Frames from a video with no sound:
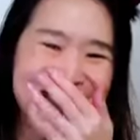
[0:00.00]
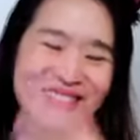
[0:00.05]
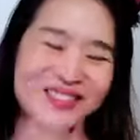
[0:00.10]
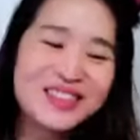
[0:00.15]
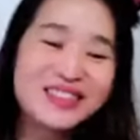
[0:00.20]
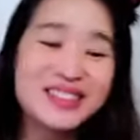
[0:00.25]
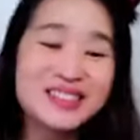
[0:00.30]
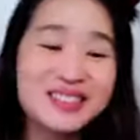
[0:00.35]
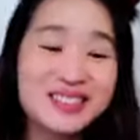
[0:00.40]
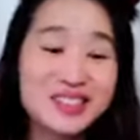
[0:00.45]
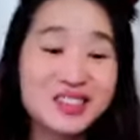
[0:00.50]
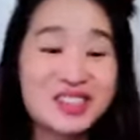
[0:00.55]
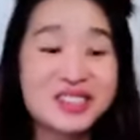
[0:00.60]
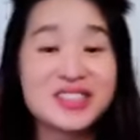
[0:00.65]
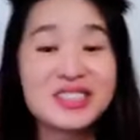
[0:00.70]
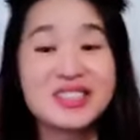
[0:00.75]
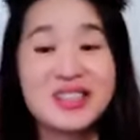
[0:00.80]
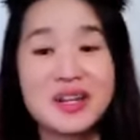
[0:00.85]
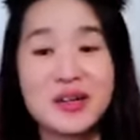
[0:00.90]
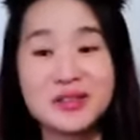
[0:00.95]
Because it
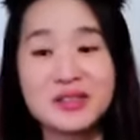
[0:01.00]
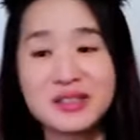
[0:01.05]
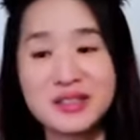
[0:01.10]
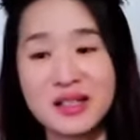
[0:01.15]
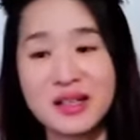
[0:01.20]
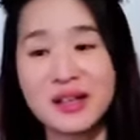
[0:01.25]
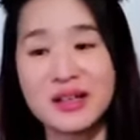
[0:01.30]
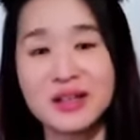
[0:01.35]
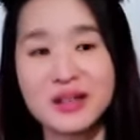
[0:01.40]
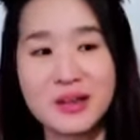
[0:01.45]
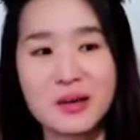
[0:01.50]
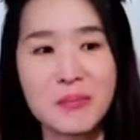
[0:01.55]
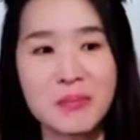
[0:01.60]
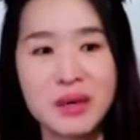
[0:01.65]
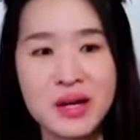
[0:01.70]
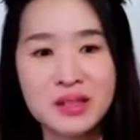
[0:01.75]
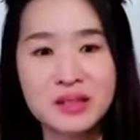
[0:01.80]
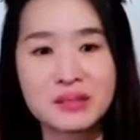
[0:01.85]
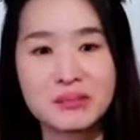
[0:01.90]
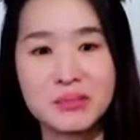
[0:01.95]
just sounds like, you know,
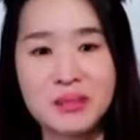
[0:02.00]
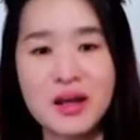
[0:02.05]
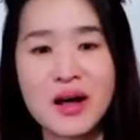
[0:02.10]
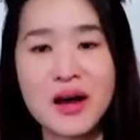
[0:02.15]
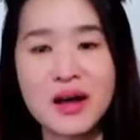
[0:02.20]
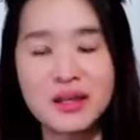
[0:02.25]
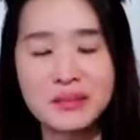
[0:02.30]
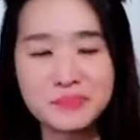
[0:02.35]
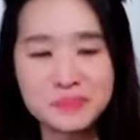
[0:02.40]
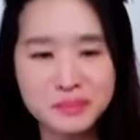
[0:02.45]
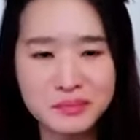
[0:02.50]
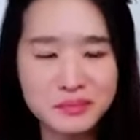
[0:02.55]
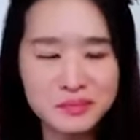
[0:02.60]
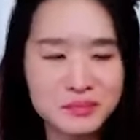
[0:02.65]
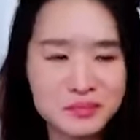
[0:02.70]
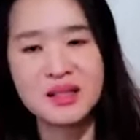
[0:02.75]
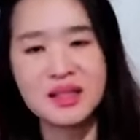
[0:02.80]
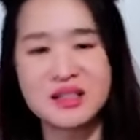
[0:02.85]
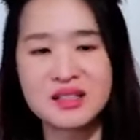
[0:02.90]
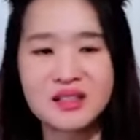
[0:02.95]
pig's blood.
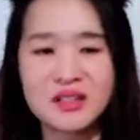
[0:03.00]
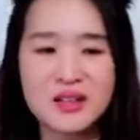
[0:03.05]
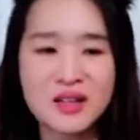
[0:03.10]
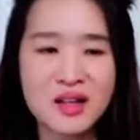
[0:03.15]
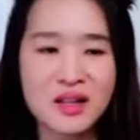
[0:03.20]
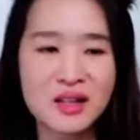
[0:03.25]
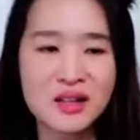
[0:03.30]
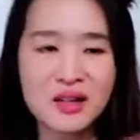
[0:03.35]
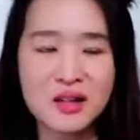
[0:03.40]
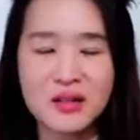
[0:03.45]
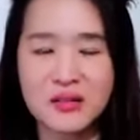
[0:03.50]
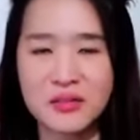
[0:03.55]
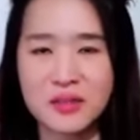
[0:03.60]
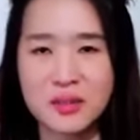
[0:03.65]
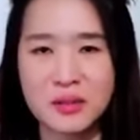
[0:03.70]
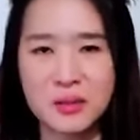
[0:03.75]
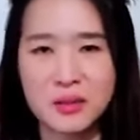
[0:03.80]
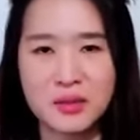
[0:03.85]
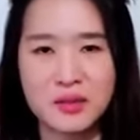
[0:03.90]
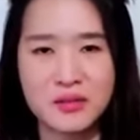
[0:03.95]
Yeah, so there are a lot of
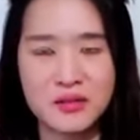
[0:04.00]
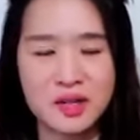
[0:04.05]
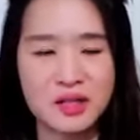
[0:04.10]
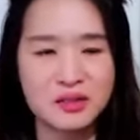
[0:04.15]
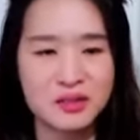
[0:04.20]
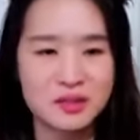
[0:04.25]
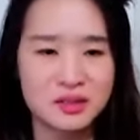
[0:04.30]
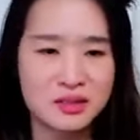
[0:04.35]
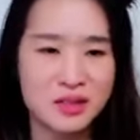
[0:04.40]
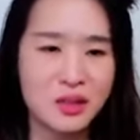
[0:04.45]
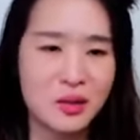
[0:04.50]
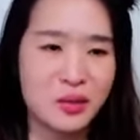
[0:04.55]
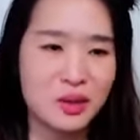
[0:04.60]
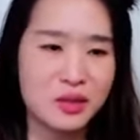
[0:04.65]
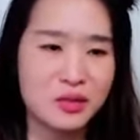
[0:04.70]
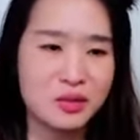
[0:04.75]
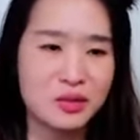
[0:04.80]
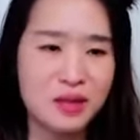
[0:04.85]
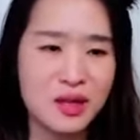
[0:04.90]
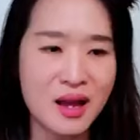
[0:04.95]
Filipino restaurants that I went
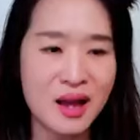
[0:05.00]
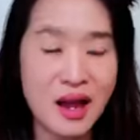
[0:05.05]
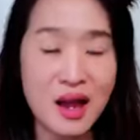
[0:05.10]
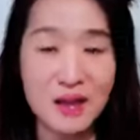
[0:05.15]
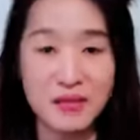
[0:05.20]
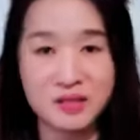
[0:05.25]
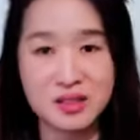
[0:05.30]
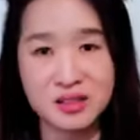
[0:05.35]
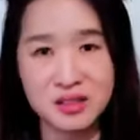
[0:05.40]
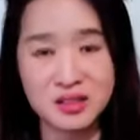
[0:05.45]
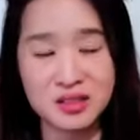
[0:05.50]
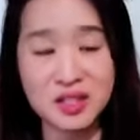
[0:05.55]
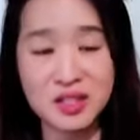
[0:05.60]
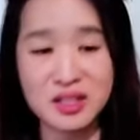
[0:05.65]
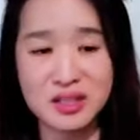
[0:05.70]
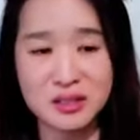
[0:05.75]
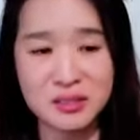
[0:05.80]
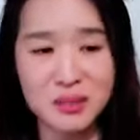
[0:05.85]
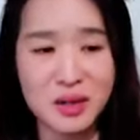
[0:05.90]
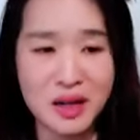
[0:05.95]
to that have this
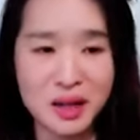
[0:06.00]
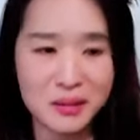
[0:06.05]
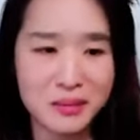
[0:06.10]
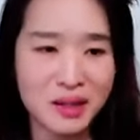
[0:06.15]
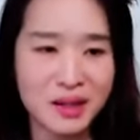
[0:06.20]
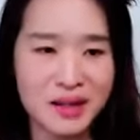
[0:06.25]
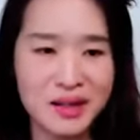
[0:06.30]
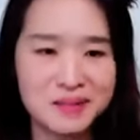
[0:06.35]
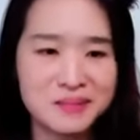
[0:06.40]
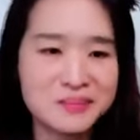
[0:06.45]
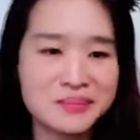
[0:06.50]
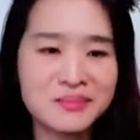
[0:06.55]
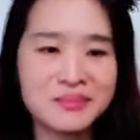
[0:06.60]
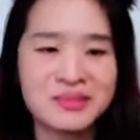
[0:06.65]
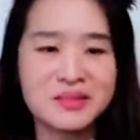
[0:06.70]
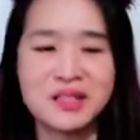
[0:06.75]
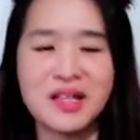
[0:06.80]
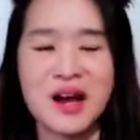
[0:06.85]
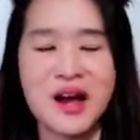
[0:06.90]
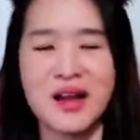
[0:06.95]
dish, but I'm like,
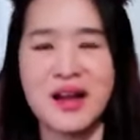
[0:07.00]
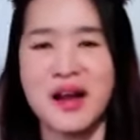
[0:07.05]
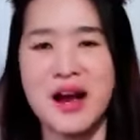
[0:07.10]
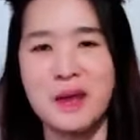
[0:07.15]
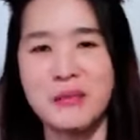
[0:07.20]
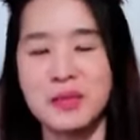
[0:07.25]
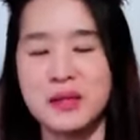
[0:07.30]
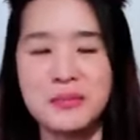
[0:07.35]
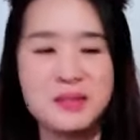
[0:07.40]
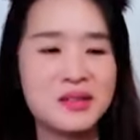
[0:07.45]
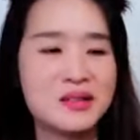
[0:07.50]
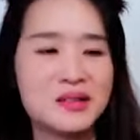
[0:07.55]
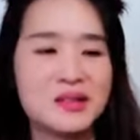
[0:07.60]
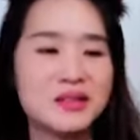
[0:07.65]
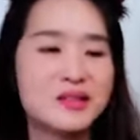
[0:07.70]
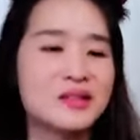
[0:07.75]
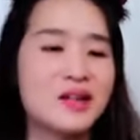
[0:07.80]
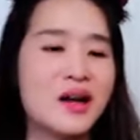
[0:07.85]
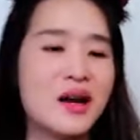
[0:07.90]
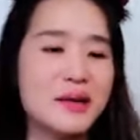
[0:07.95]
nah, maybe
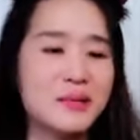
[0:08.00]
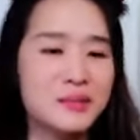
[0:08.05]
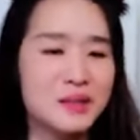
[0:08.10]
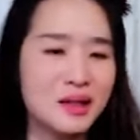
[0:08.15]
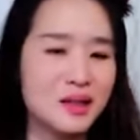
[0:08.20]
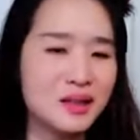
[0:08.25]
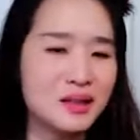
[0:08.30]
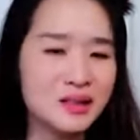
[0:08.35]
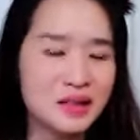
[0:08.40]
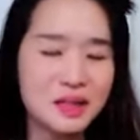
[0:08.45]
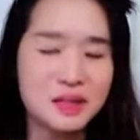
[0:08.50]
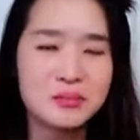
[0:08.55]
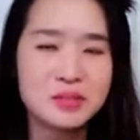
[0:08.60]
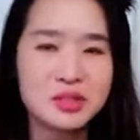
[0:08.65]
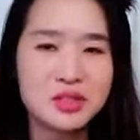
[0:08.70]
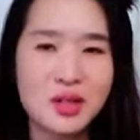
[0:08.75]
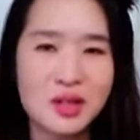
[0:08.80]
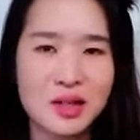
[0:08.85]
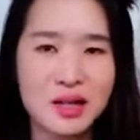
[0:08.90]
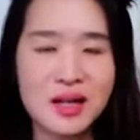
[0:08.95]
another time, but I'm
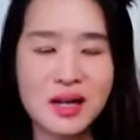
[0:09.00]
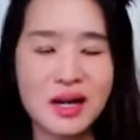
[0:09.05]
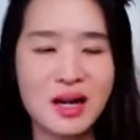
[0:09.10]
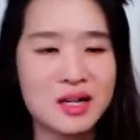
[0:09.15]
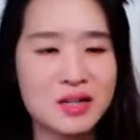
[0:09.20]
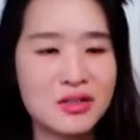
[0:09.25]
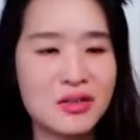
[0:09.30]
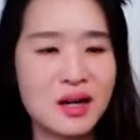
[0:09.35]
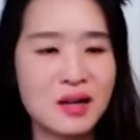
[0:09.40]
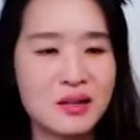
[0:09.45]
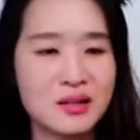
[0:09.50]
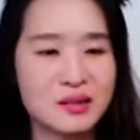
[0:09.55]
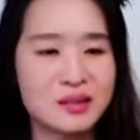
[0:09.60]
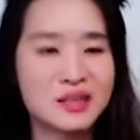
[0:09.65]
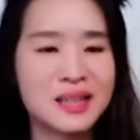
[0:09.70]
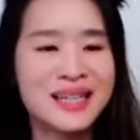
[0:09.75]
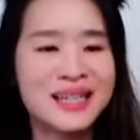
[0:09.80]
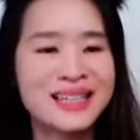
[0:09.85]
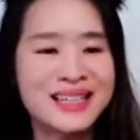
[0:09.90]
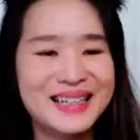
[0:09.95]
so glad I tried
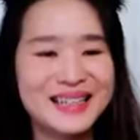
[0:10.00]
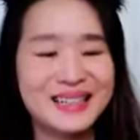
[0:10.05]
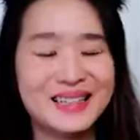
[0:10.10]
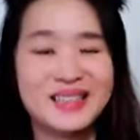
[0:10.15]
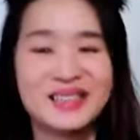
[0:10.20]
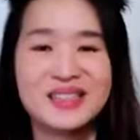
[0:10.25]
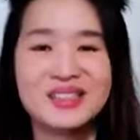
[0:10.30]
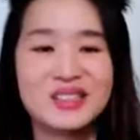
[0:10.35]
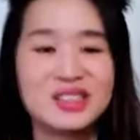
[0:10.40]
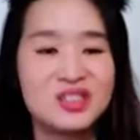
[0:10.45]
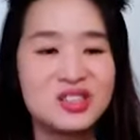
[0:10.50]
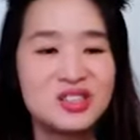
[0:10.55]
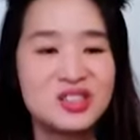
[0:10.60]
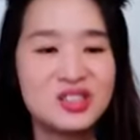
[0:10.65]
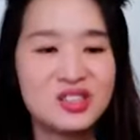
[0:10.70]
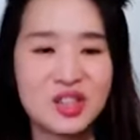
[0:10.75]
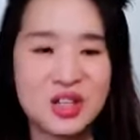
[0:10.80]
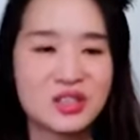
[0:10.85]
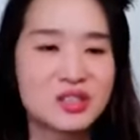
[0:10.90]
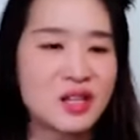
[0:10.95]
this. This is
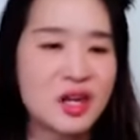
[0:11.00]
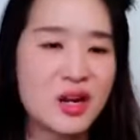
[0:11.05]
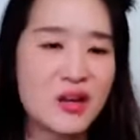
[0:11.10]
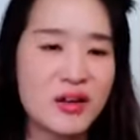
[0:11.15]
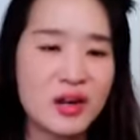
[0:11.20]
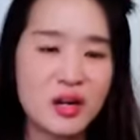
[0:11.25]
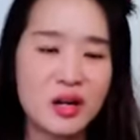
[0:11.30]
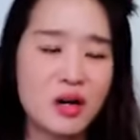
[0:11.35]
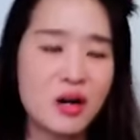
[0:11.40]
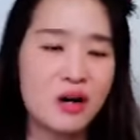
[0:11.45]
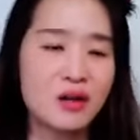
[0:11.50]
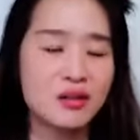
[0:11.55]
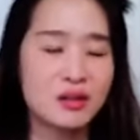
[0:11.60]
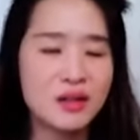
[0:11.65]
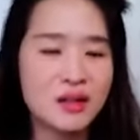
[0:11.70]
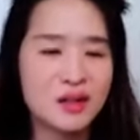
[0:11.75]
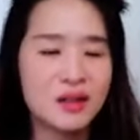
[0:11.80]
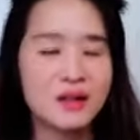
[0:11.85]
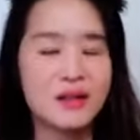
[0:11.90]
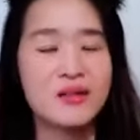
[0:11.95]
not scary at all.
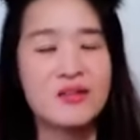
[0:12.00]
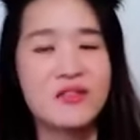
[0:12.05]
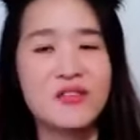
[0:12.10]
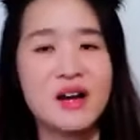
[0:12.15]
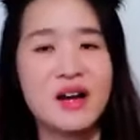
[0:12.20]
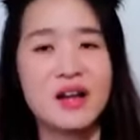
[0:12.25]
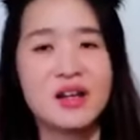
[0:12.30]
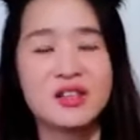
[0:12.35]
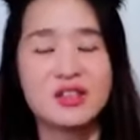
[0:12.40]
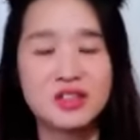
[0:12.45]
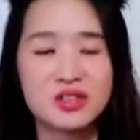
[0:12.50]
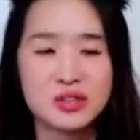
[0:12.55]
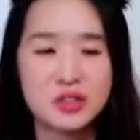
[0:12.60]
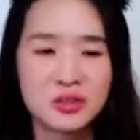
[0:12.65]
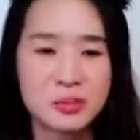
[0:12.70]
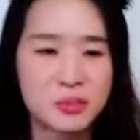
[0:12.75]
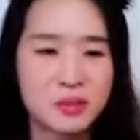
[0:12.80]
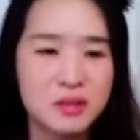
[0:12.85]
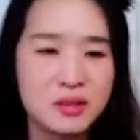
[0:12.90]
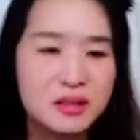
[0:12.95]
In fact, it's
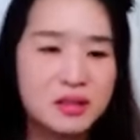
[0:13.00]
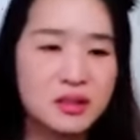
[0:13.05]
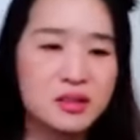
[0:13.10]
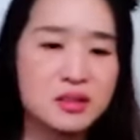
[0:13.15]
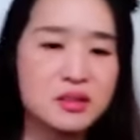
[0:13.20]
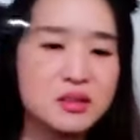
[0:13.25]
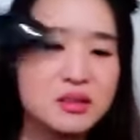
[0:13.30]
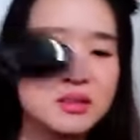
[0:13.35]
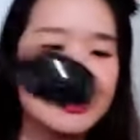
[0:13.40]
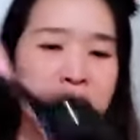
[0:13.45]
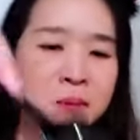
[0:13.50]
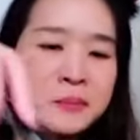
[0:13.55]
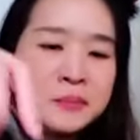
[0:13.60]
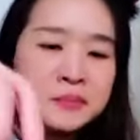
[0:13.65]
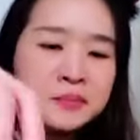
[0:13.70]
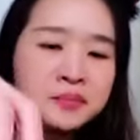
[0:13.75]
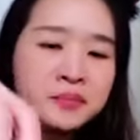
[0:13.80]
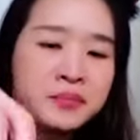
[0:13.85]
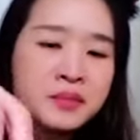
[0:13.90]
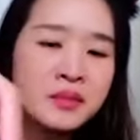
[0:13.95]
super delicious.
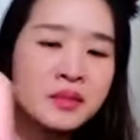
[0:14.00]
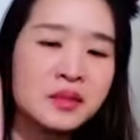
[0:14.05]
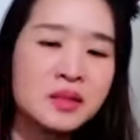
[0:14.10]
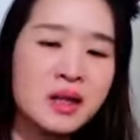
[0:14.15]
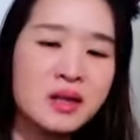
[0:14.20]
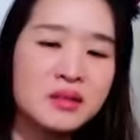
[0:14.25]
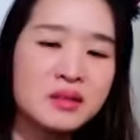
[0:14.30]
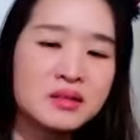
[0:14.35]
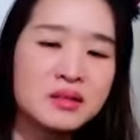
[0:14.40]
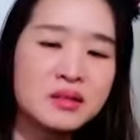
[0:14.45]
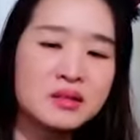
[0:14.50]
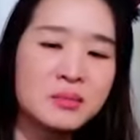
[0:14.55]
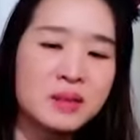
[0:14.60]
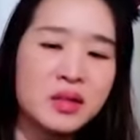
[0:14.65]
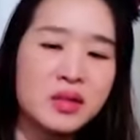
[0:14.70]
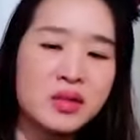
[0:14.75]
Now, this is my